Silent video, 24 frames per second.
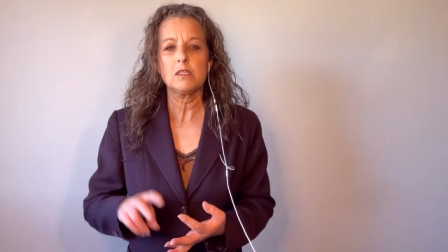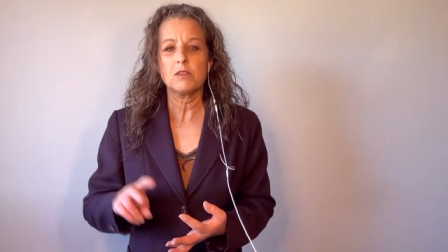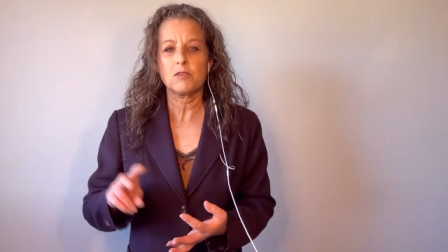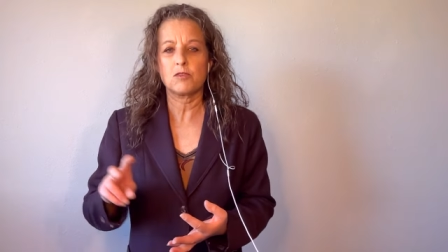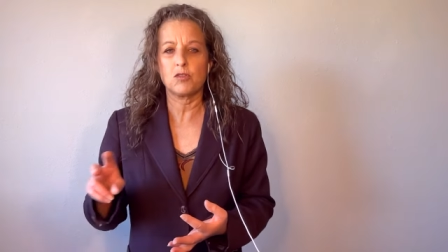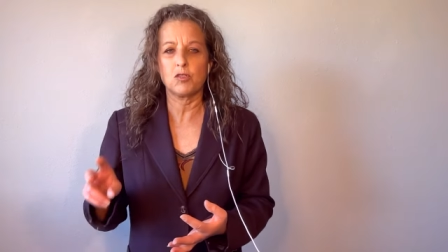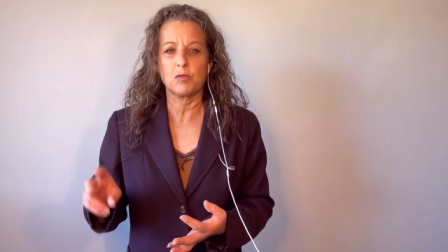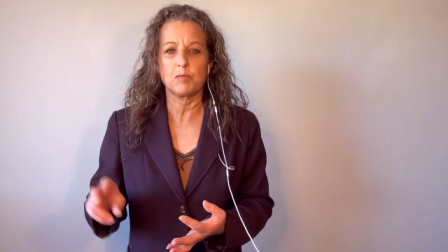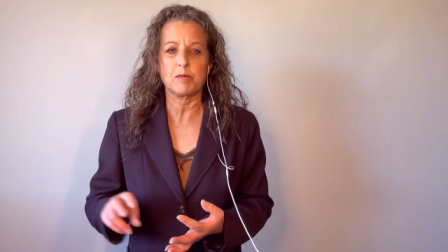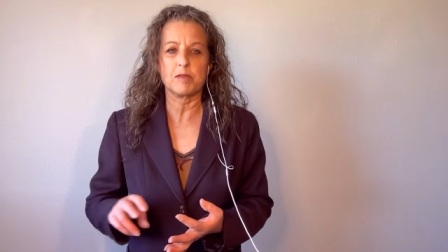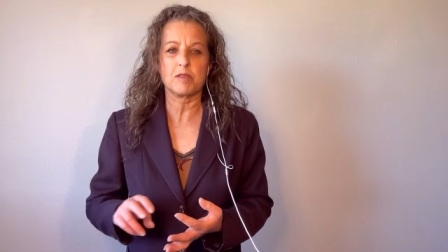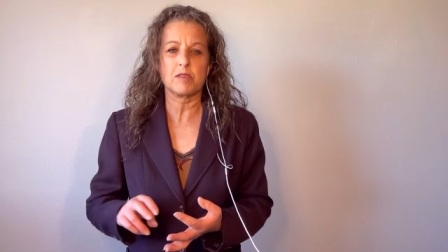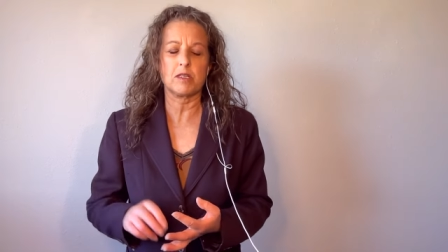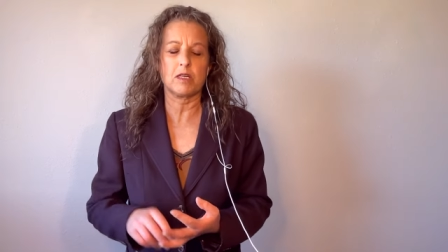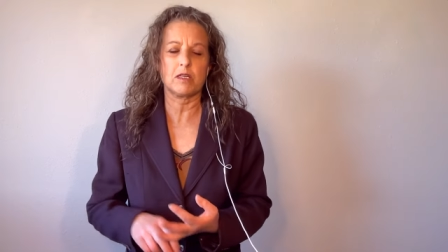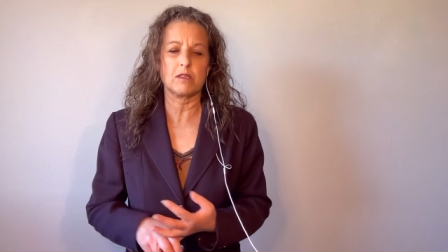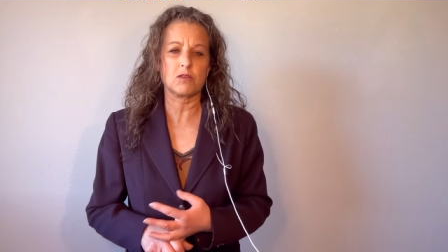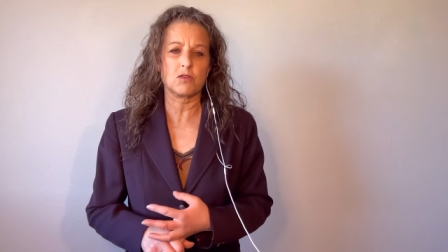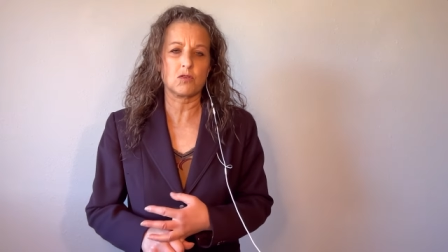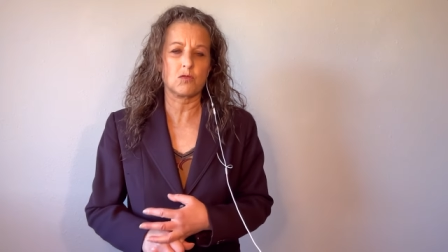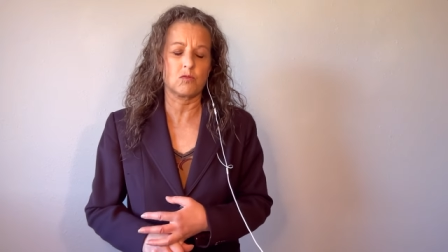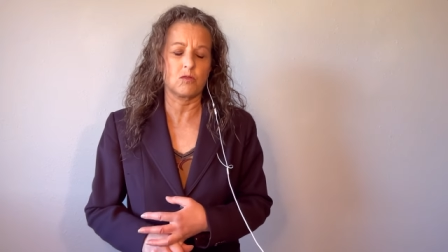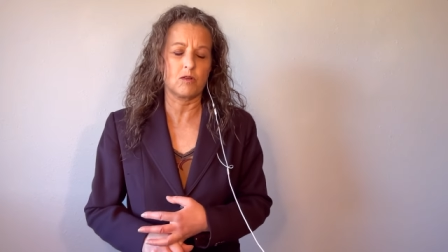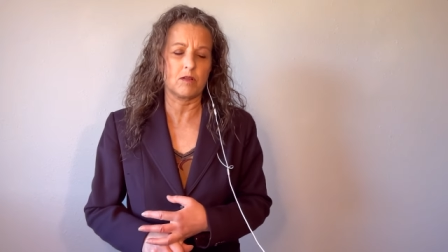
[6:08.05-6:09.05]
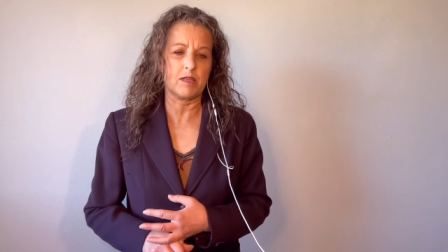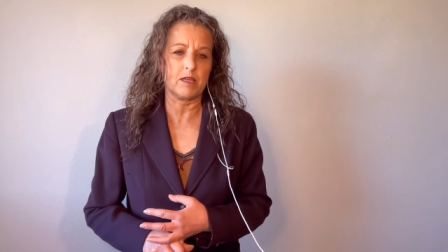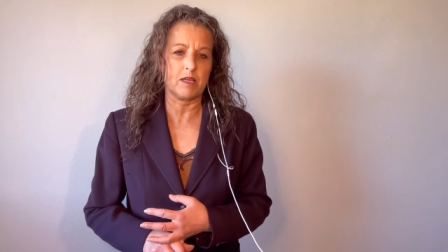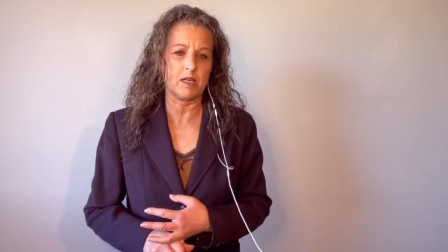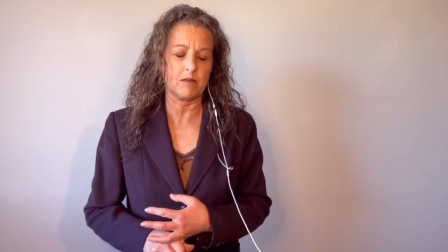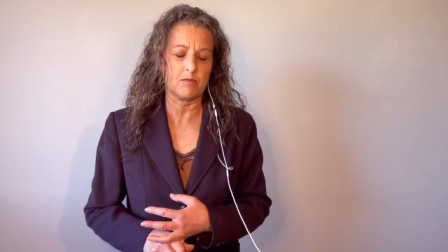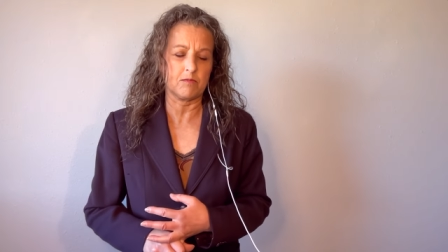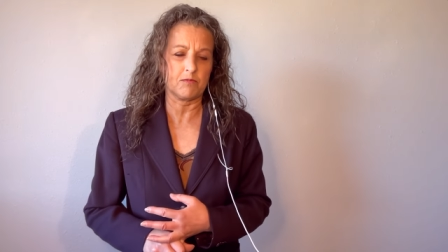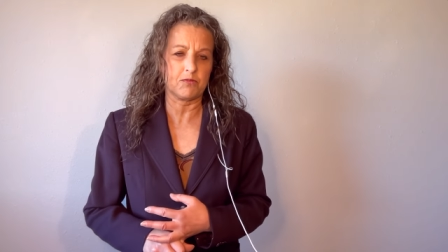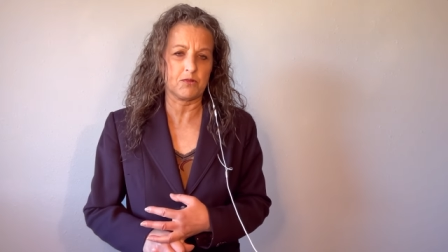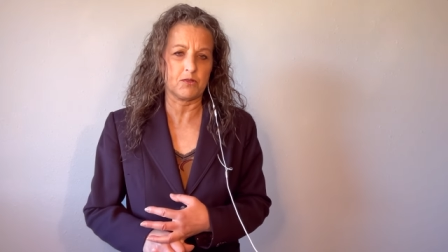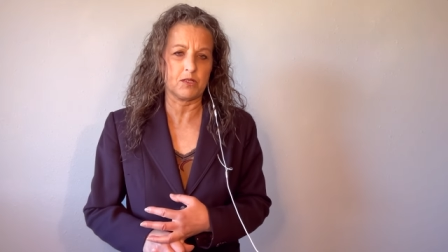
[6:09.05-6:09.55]
2% toward the
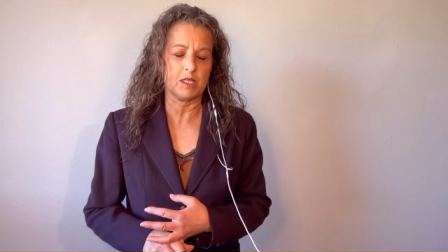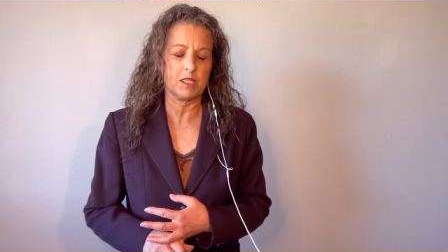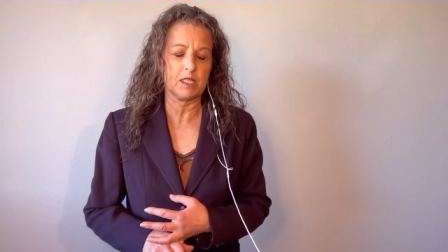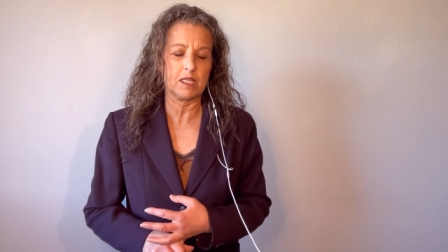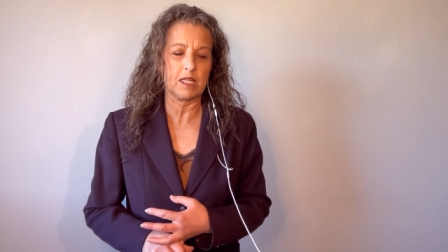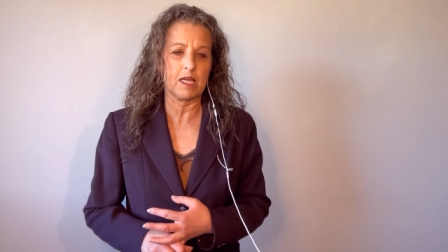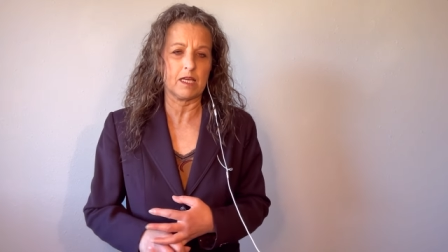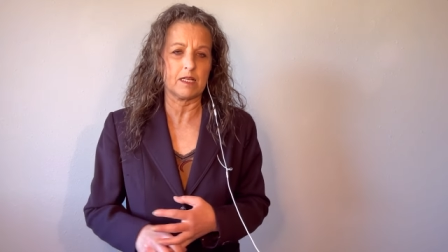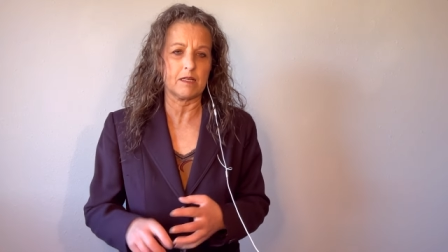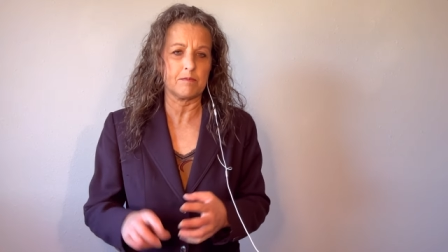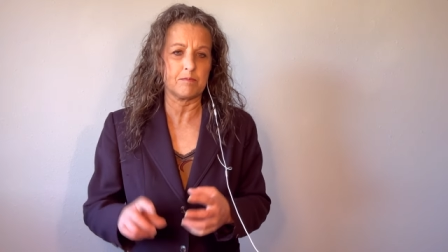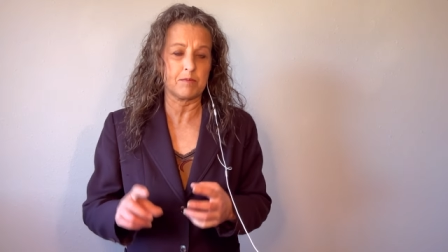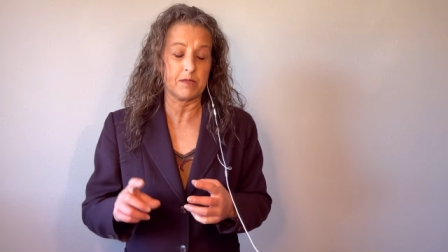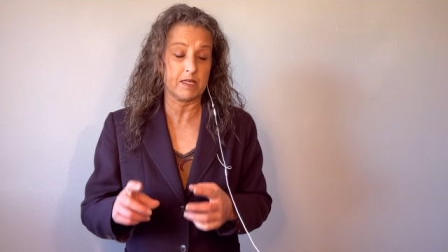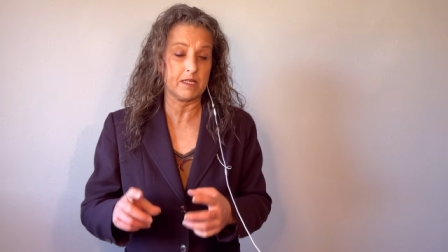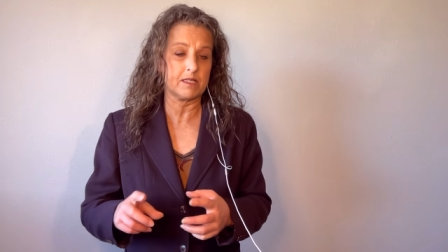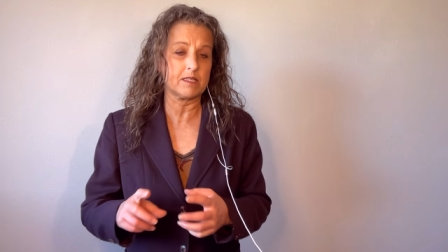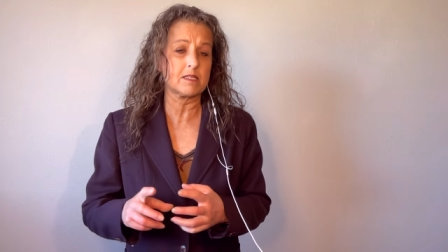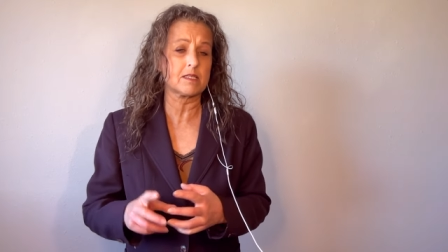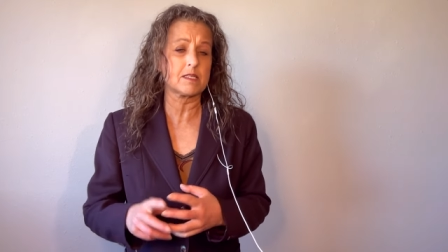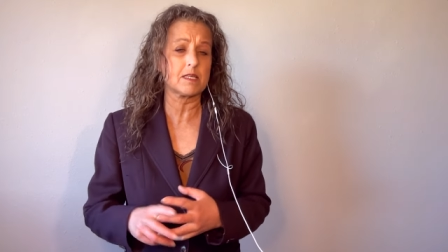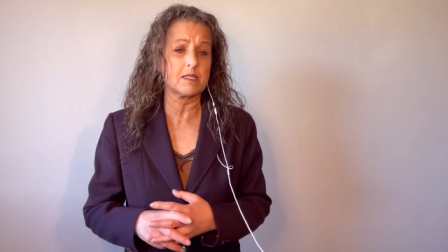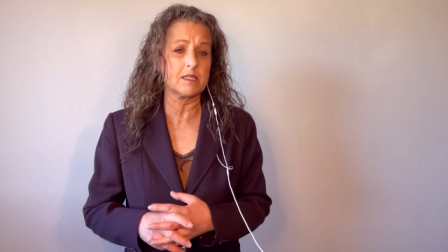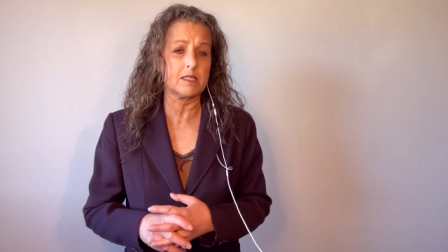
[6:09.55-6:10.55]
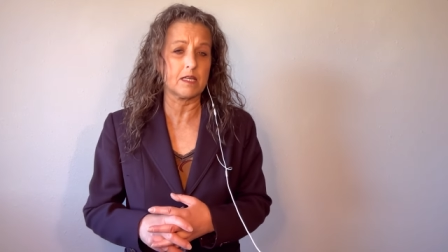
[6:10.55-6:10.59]
hemp fir inland, but it is in